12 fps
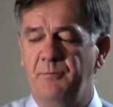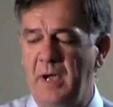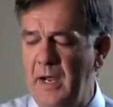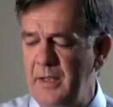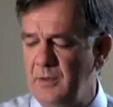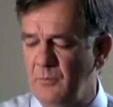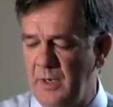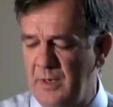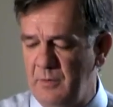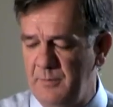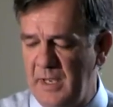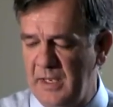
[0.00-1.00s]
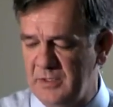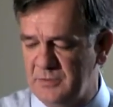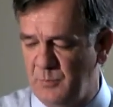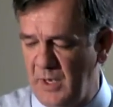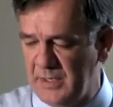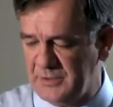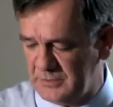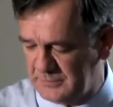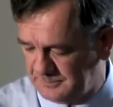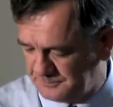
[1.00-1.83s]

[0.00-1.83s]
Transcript: by the way we manage branches.